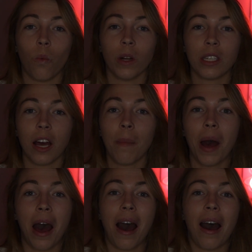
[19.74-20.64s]
What's
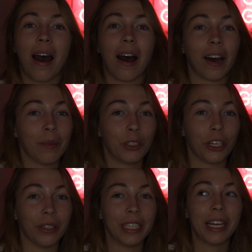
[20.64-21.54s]
up? I'm
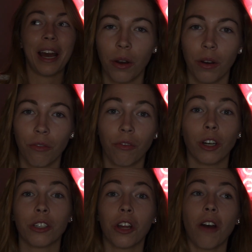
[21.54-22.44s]
Jody.
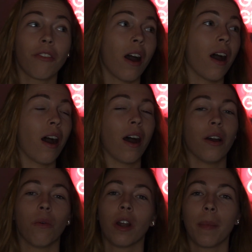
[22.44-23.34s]
First off,
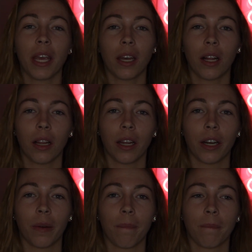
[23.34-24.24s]
I want to make it
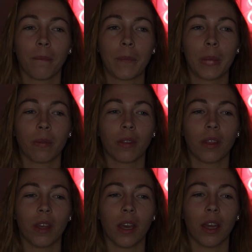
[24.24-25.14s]
clear
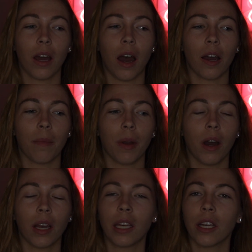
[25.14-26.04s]
that I'm
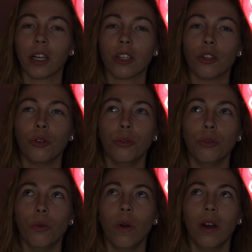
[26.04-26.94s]
not here
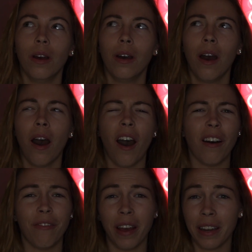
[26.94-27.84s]
to
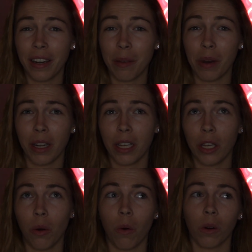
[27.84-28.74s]
offend
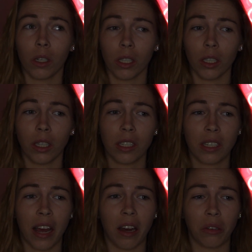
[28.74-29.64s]
anybody or
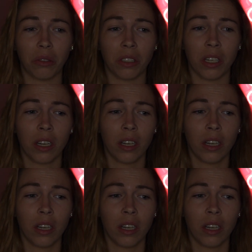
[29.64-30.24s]
sound,